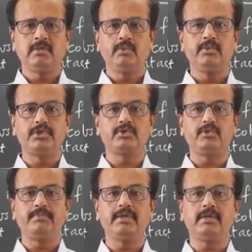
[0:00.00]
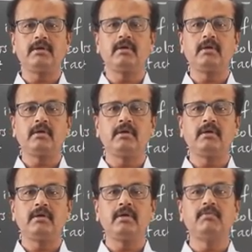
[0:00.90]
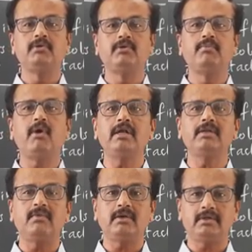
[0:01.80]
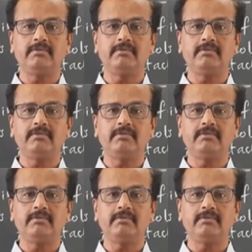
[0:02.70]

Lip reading: which could be able to boil the water.